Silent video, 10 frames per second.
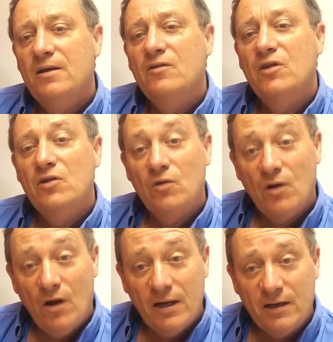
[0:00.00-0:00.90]
then you're
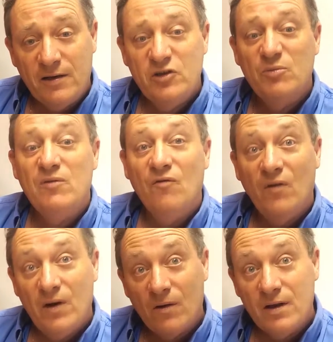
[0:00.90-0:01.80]
likely to be
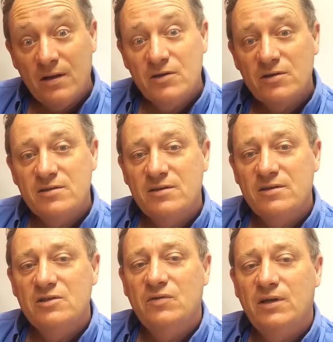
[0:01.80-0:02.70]
very interested in
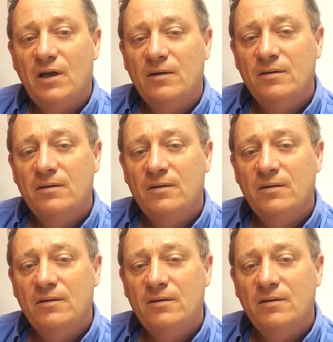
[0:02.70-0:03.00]
this video.